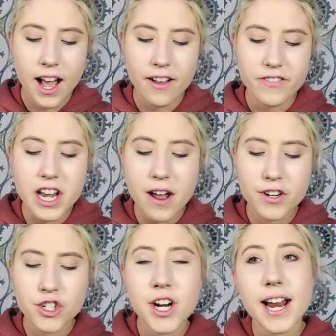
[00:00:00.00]
I've
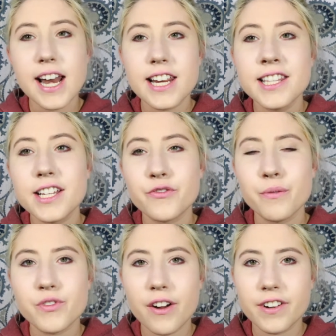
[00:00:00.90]
never tried any of these
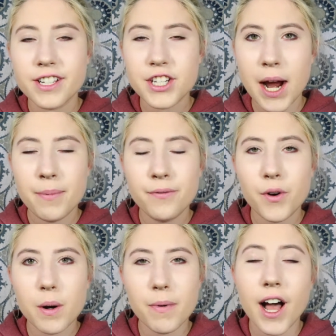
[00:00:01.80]
from Jeffree Star
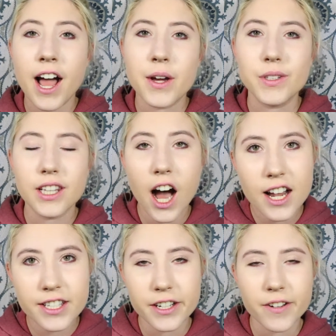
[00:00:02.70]
before, but I own
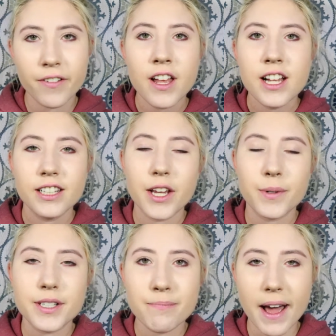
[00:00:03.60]
lots of
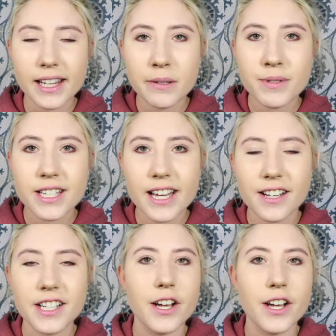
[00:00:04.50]
liquid to matte lipsticks.